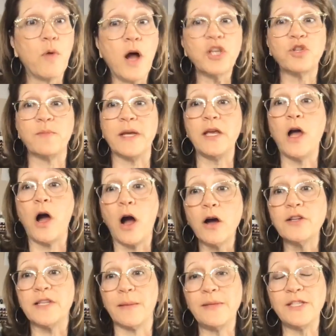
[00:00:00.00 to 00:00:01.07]
watch me
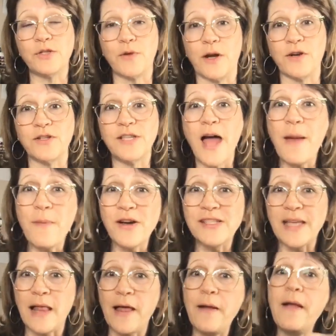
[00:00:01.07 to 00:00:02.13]
are demonstrators. Hi,
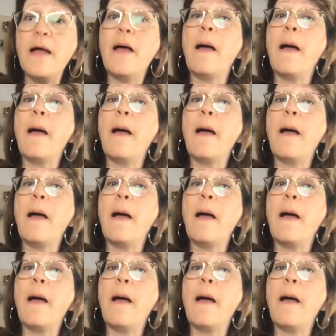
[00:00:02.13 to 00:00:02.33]
Marcella.